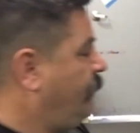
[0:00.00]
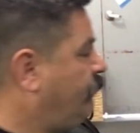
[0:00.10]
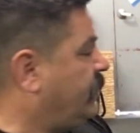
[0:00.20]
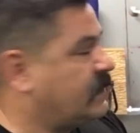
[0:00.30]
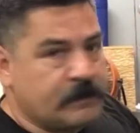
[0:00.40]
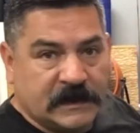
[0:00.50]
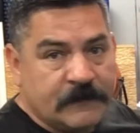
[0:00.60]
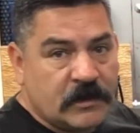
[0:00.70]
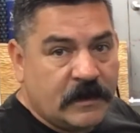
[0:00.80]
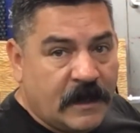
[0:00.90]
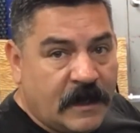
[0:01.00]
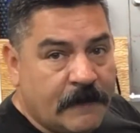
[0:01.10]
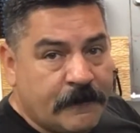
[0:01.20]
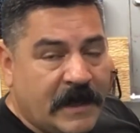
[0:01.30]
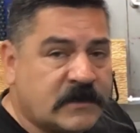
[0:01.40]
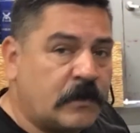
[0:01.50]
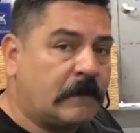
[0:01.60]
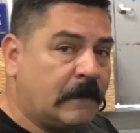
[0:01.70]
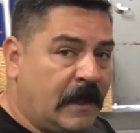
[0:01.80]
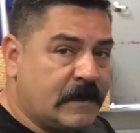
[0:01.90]
Because believe it or not, that's where your
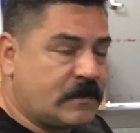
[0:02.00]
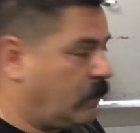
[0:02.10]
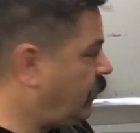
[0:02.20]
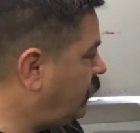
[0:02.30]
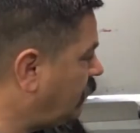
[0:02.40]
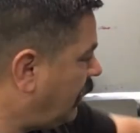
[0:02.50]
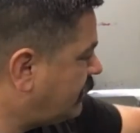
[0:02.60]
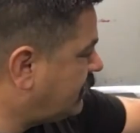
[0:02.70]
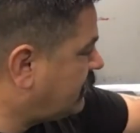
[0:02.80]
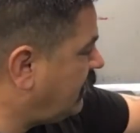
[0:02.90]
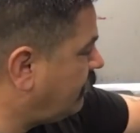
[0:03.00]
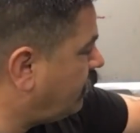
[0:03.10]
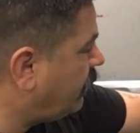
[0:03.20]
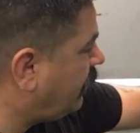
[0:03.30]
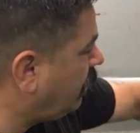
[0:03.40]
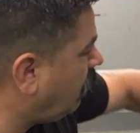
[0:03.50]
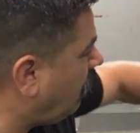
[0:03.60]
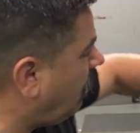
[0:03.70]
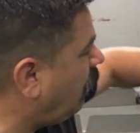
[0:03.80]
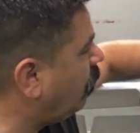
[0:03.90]
lats are. And your lats extend from here
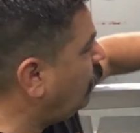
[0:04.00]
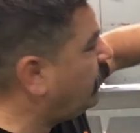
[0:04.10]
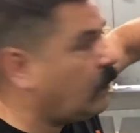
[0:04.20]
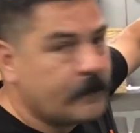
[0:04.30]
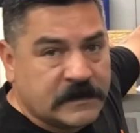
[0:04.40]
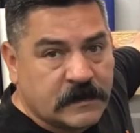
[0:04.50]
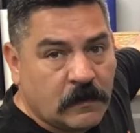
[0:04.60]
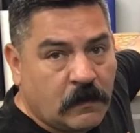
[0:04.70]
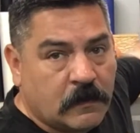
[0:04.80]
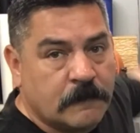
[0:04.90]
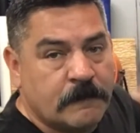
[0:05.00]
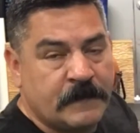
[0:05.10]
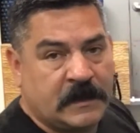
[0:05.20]
all the way up into the arm.